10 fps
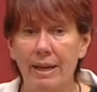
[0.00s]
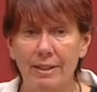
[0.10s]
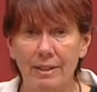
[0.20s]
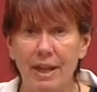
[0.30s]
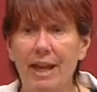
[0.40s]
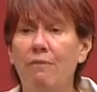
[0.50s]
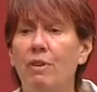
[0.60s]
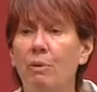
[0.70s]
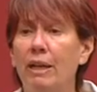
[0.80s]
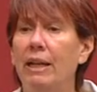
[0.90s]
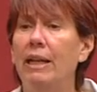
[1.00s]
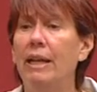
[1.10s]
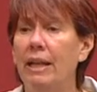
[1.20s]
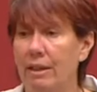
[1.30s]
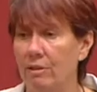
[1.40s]
is saying very
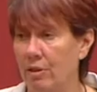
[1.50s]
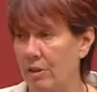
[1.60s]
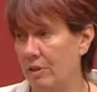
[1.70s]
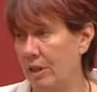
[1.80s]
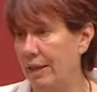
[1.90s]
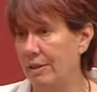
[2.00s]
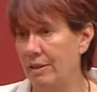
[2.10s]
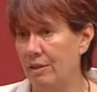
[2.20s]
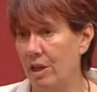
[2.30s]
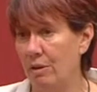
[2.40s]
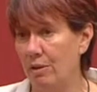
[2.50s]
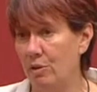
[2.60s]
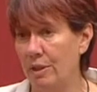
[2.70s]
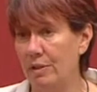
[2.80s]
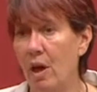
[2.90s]
clearly to the states and
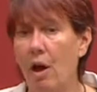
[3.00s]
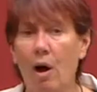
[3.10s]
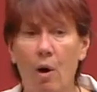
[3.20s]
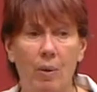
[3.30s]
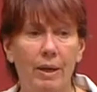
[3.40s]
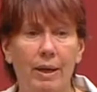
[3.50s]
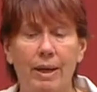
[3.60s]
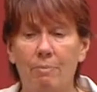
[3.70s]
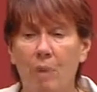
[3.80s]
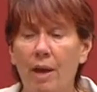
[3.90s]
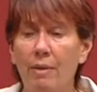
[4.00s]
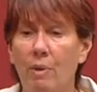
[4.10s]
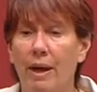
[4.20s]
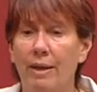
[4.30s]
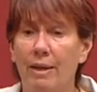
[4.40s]
territories, oh, and by the
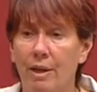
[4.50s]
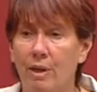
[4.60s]
way,